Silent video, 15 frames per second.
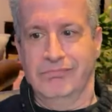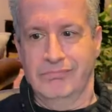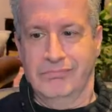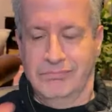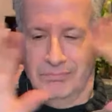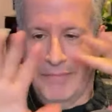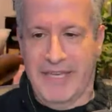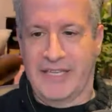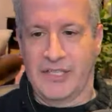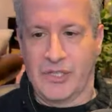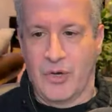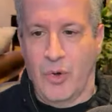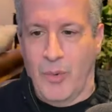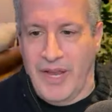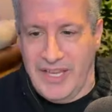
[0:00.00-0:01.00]
make it
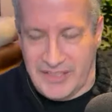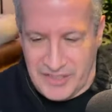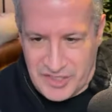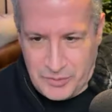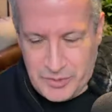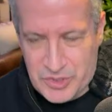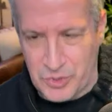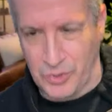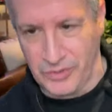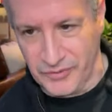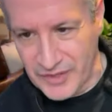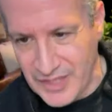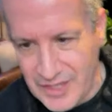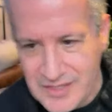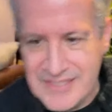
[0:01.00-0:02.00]
go away, because it was sort of
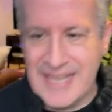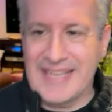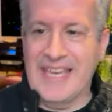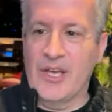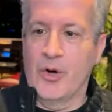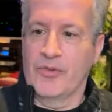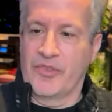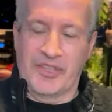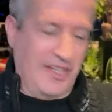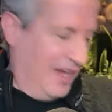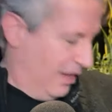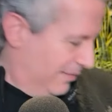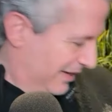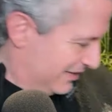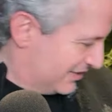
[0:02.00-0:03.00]
taking over the
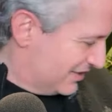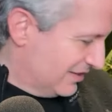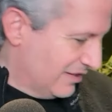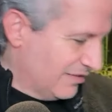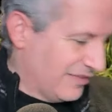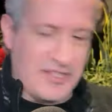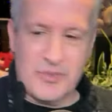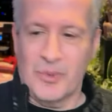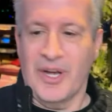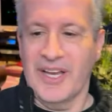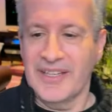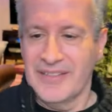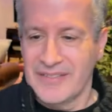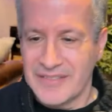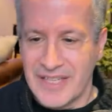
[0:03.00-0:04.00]
comments. That's
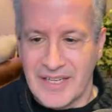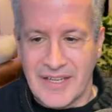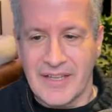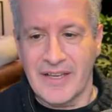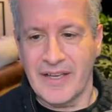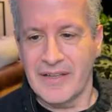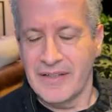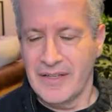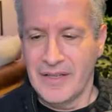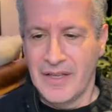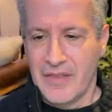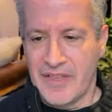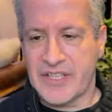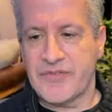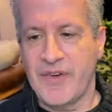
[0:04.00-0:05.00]
why. Yeah.
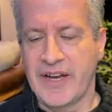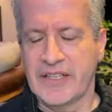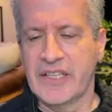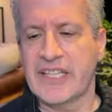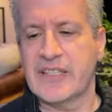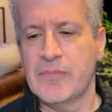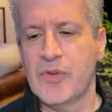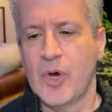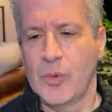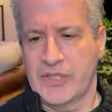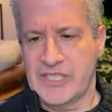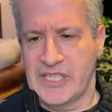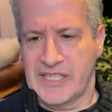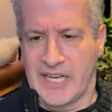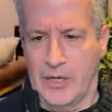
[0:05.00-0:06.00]
That's fine. Let them know what
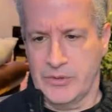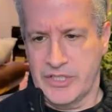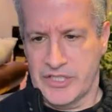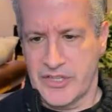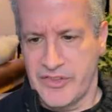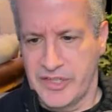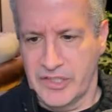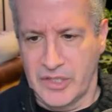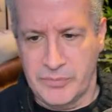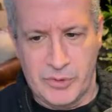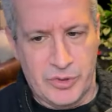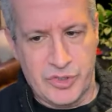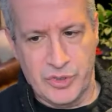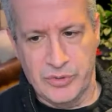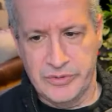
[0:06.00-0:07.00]
the account is and they'll
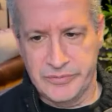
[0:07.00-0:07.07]
unmute you.